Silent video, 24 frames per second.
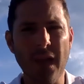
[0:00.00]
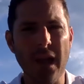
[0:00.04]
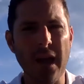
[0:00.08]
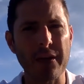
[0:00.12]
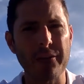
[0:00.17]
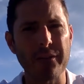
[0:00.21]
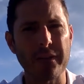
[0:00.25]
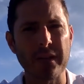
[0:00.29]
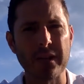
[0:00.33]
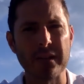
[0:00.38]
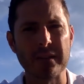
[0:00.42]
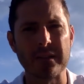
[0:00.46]

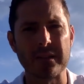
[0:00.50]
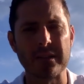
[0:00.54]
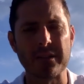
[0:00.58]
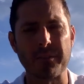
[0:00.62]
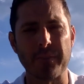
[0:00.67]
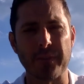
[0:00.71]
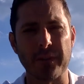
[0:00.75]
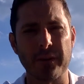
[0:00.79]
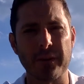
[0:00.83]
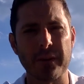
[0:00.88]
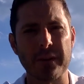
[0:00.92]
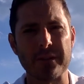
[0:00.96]
have the kids
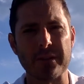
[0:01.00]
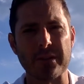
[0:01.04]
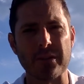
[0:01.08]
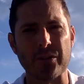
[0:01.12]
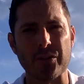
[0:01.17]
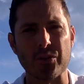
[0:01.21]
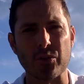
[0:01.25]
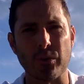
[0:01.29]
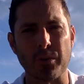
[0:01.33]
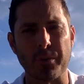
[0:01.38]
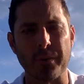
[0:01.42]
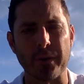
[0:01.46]
experience in a
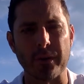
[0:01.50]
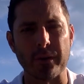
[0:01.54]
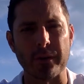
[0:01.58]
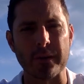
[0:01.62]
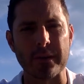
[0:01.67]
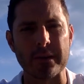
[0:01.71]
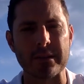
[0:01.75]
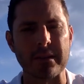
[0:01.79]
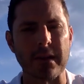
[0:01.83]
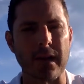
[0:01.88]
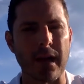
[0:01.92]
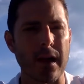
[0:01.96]
short
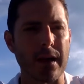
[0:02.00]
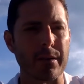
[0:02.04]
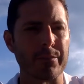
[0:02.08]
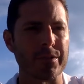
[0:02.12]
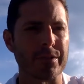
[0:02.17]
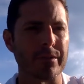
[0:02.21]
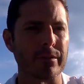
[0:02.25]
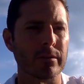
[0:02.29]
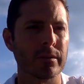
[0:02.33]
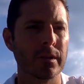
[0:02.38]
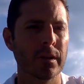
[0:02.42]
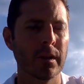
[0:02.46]
period of time.
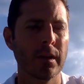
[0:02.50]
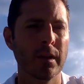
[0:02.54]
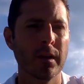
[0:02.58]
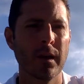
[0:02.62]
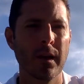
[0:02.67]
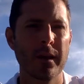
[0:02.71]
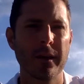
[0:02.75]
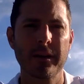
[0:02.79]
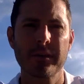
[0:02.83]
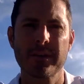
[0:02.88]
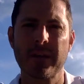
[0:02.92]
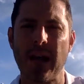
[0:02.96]
So
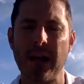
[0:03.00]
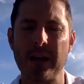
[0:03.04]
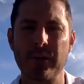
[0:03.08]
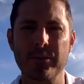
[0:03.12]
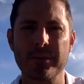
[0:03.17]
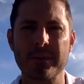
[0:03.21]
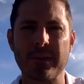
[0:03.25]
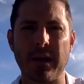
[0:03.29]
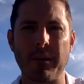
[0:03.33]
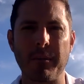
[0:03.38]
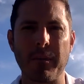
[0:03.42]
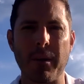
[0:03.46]
that kind of
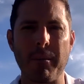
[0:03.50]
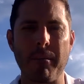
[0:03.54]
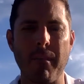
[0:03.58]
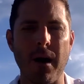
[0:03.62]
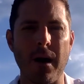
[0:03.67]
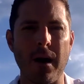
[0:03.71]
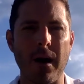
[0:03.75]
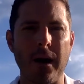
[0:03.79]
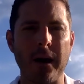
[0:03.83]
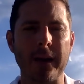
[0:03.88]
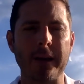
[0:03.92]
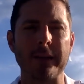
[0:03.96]
was on my
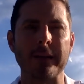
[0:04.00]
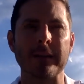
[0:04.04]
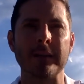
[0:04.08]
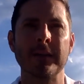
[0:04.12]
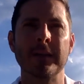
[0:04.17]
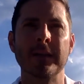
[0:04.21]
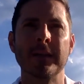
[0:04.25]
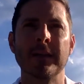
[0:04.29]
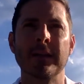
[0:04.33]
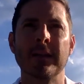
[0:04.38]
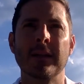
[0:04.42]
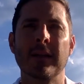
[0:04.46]
mind, and
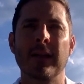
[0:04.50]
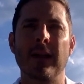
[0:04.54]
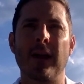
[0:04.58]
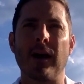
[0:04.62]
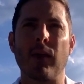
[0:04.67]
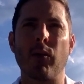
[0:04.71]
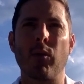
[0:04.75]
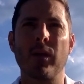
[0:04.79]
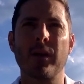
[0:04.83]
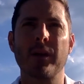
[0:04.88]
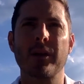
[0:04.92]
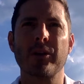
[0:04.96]

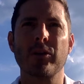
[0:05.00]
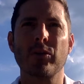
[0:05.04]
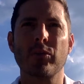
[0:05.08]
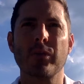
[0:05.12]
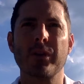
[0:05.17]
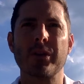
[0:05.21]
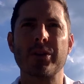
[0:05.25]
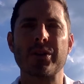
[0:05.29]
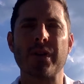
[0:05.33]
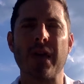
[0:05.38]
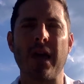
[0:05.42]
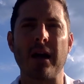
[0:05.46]
I wanted to
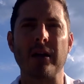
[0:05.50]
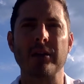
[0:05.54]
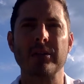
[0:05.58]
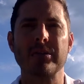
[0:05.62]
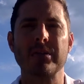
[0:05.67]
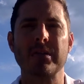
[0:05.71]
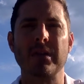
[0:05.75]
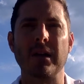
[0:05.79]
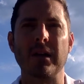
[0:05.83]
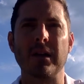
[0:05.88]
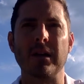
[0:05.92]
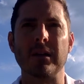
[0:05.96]
reach
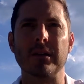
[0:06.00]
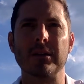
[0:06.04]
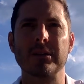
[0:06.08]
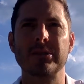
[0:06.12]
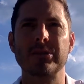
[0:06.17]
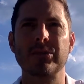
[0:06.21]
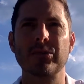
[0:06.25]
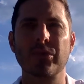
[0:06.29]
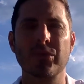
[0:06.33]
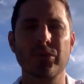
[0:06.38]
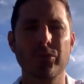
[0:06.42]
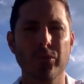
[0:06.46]
out to
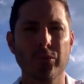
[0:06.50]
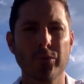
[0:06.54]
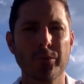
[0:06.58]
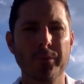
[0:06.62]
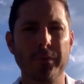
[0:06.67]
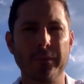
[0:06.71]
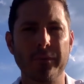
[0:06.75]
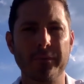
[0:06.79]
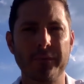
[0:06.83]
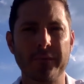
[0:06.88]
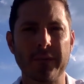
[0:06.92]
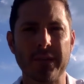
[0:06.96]
a
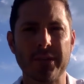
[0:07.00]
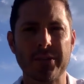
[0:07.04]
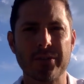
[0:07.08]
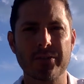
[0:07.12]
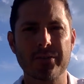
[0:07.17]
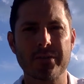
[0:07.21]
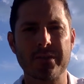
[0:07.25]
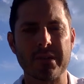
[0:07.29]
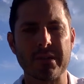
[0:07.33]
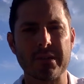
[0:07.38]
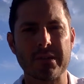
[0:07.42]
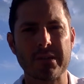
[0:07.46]
group of
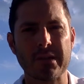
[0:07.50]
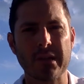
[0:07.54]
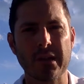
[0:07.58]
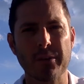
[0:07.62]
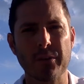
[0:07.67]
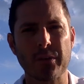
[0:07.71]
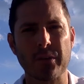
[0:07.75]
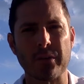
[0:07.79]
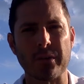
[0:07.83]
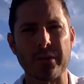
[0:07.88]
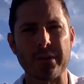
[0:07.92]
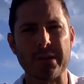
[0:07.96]
teachers this
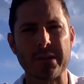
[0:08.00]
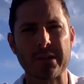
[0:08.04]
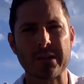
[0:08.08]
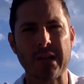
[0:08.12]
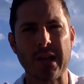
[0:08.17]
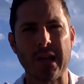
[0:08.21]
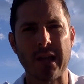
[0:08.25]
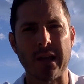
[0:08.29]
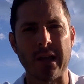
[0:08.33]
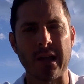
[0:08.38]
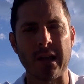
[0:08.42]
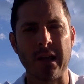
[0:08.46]
summer and
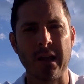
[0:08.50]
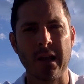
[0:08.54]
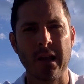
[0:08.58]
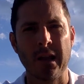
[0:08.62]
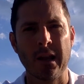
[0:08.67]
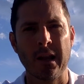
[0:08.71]
just kind of